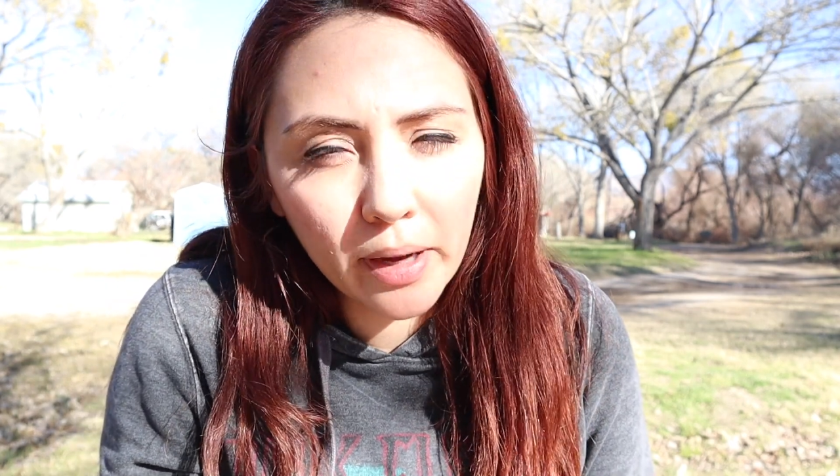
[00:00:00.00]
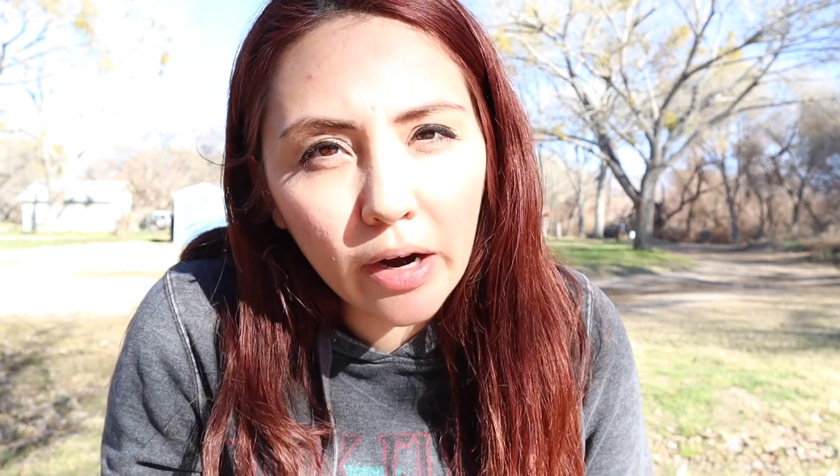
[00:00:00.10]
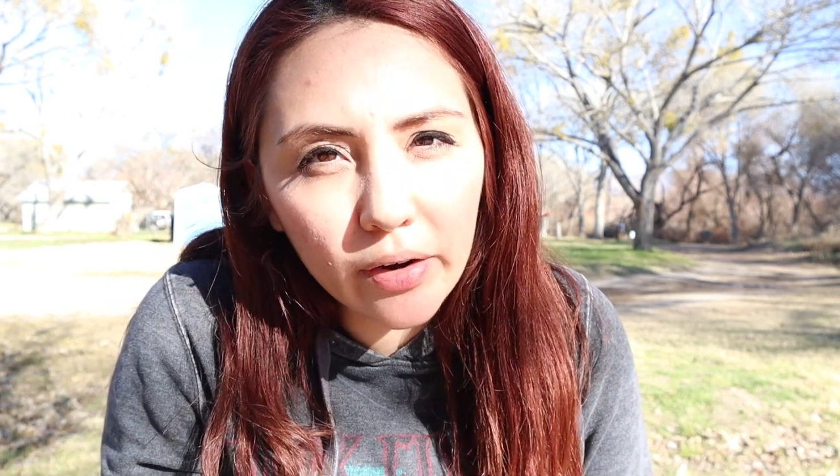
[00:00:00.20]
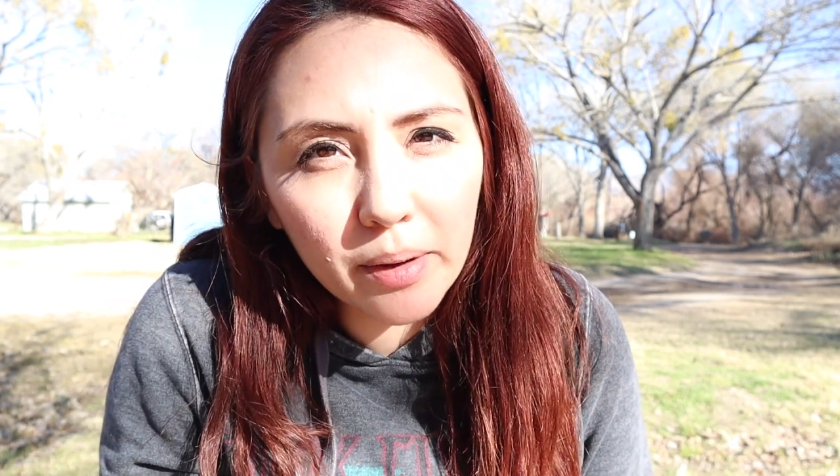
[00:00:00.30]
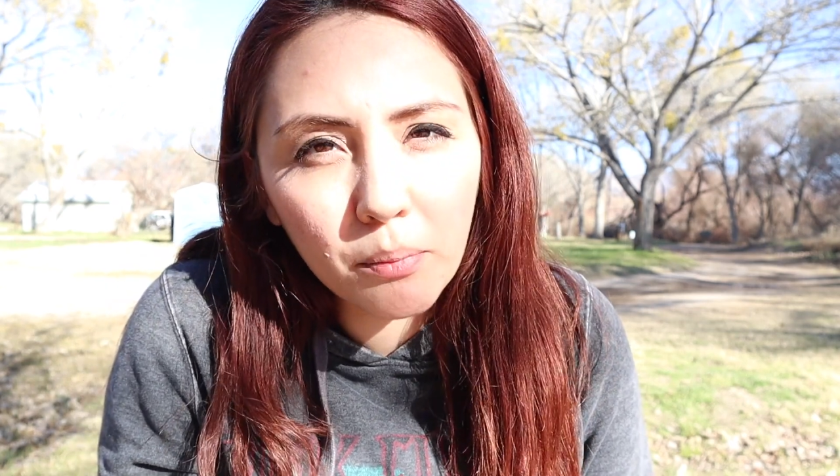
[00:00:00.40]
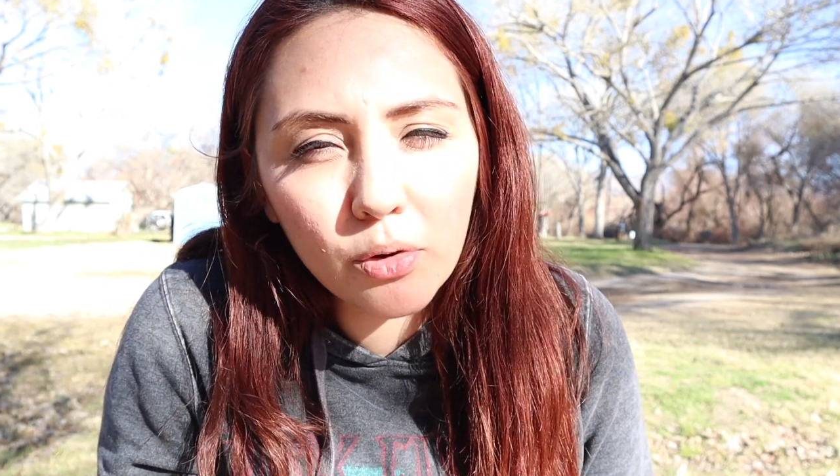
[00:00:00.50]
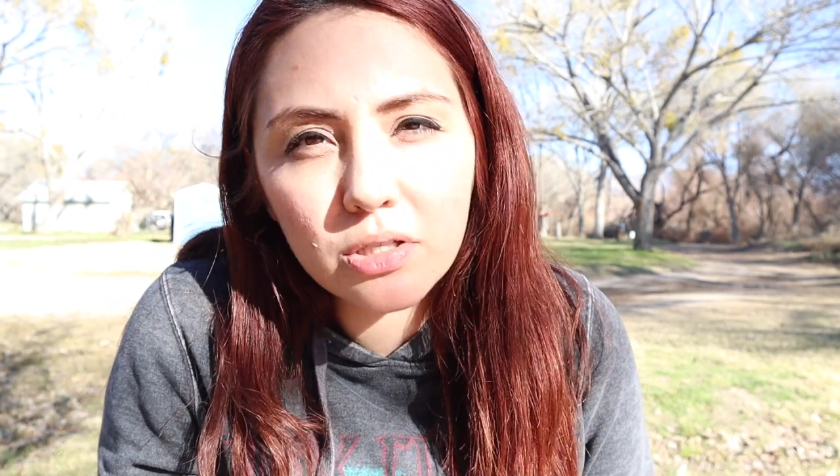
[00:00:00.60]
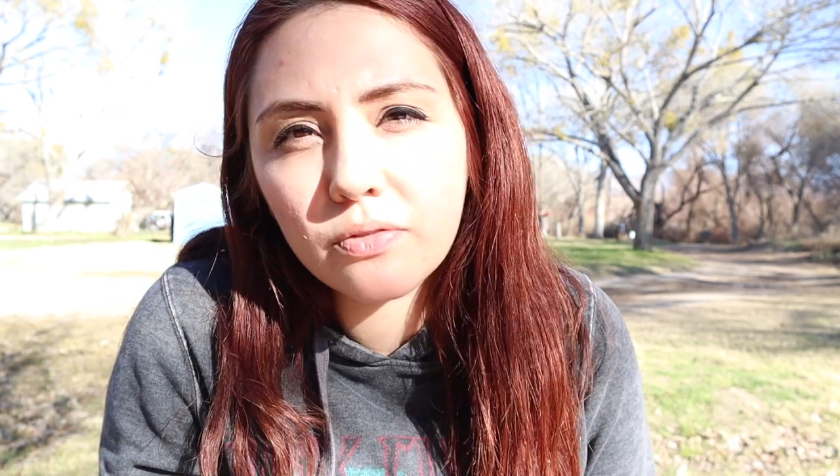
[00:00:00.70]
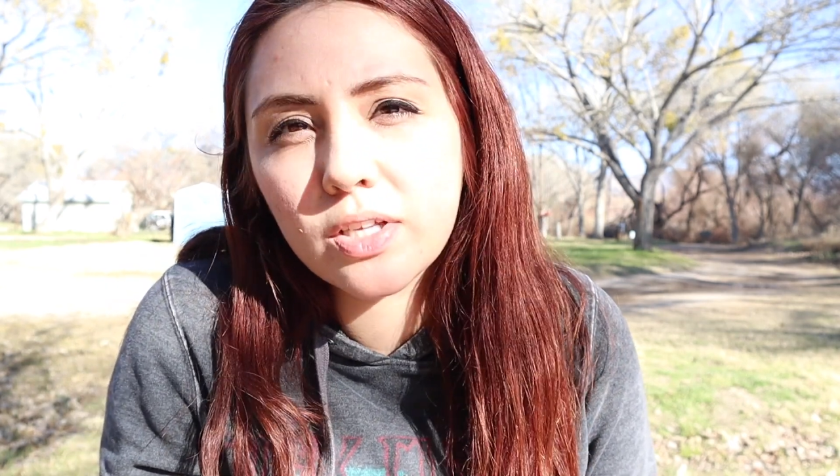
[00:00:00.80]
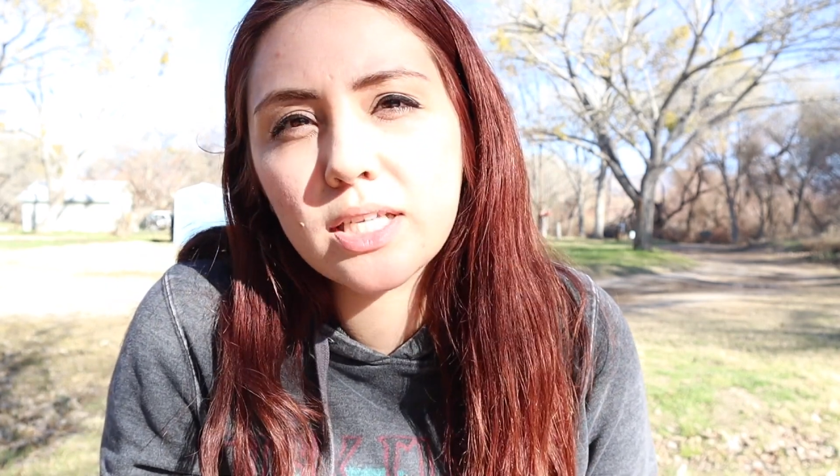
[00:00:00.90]
parent
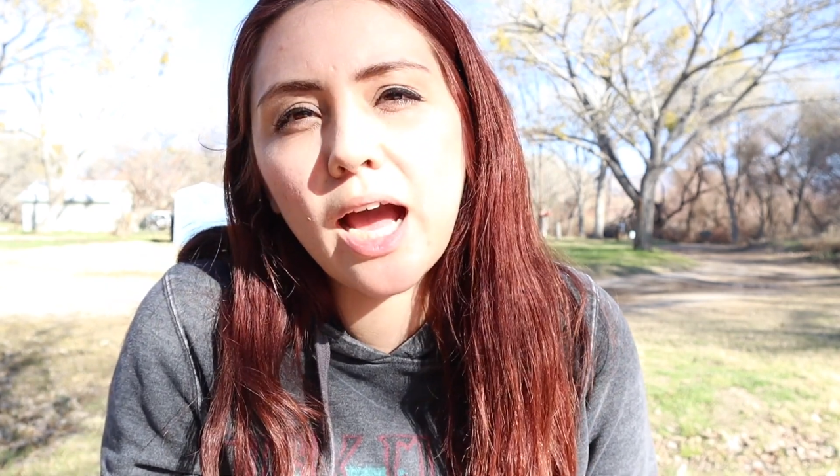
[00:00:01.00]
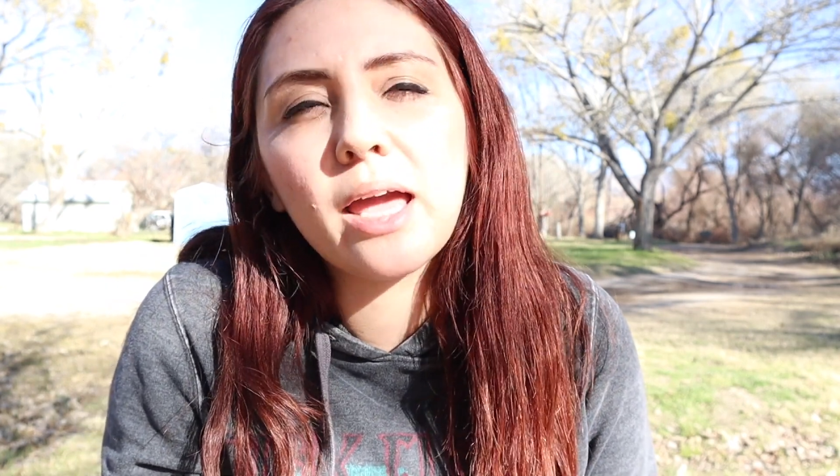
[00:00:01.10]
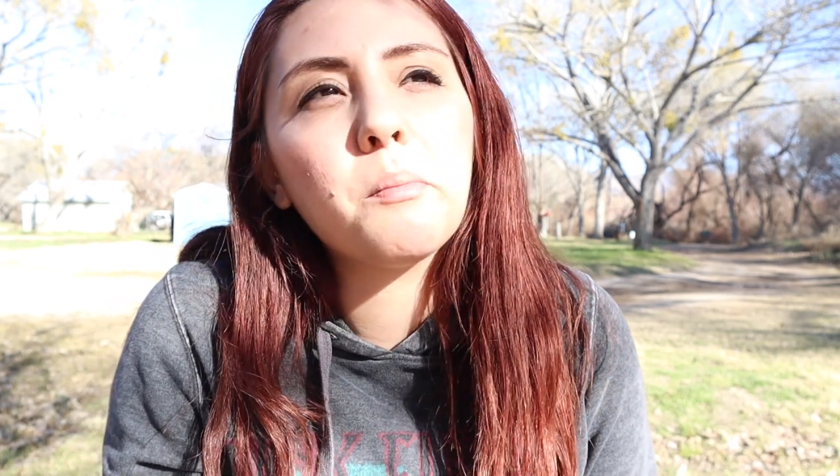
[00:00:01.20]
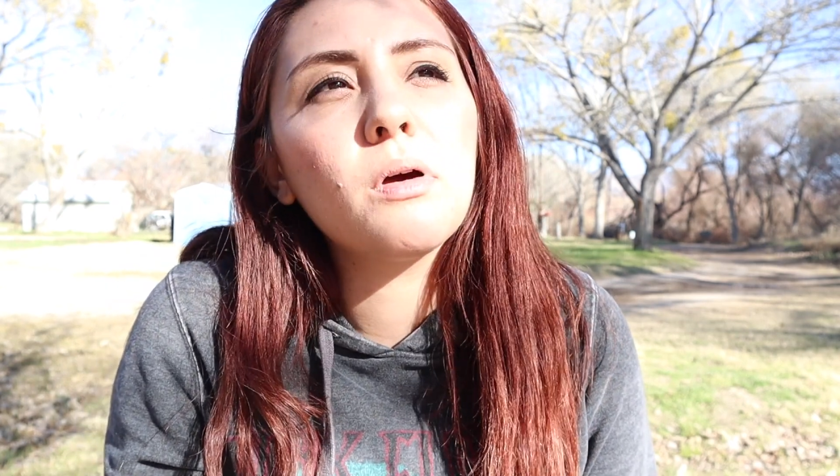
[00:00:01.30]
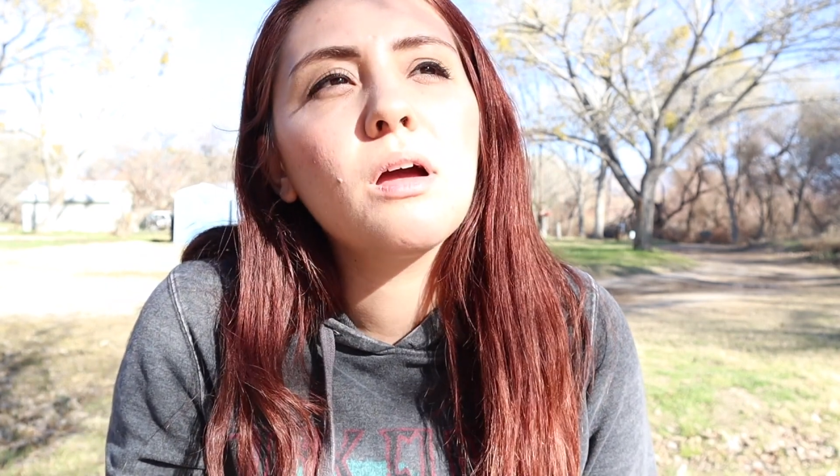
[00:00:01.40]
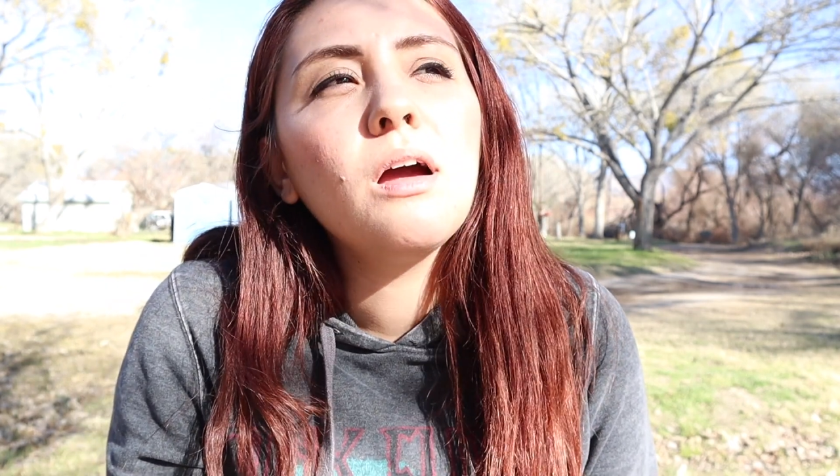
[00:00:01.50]
most of the time,